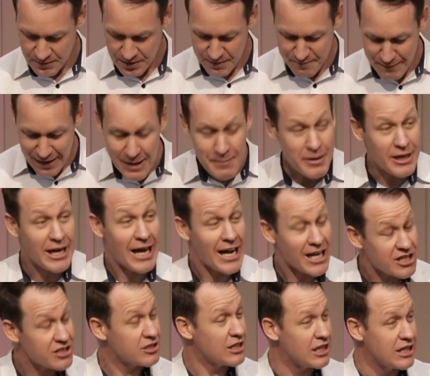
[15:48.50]
Maybe it
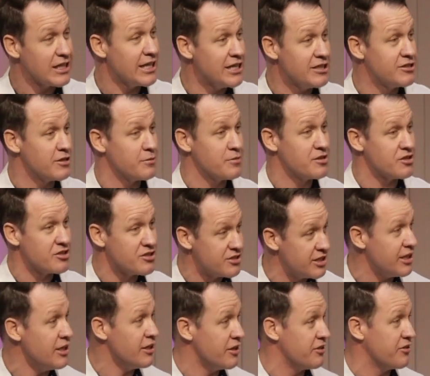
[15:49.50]
actually leads them to
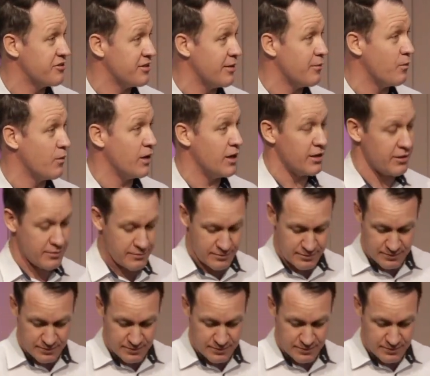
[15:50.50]
sin in some way.